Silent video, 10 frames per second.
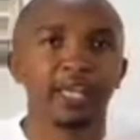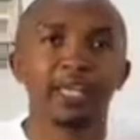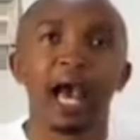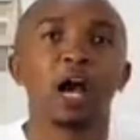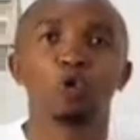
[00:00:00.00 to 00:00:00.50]

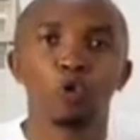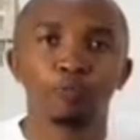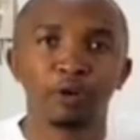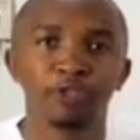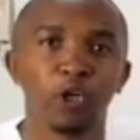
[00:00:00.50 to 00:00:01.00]
A group
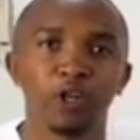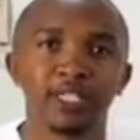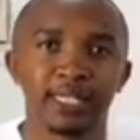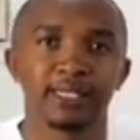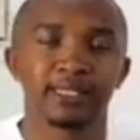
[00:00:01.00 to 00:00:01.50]
of
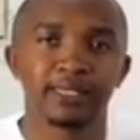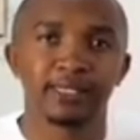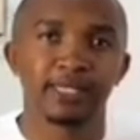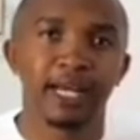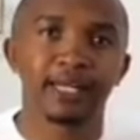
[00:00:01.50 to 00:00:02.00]
doctors
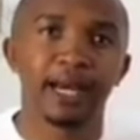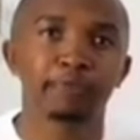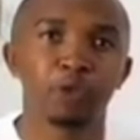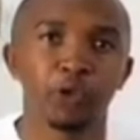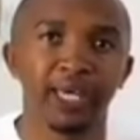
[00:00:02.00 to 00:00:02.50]
can
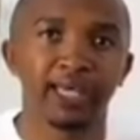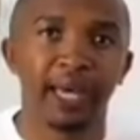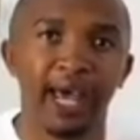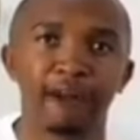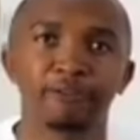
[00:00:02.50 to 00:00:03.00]
come together
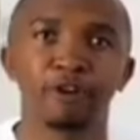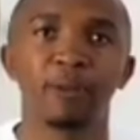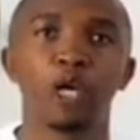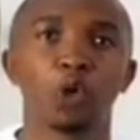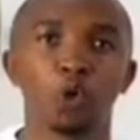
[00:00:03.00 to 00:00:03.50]
and form
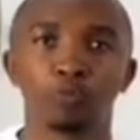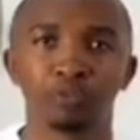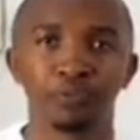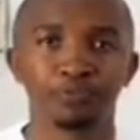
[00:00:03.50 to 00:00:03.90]
a group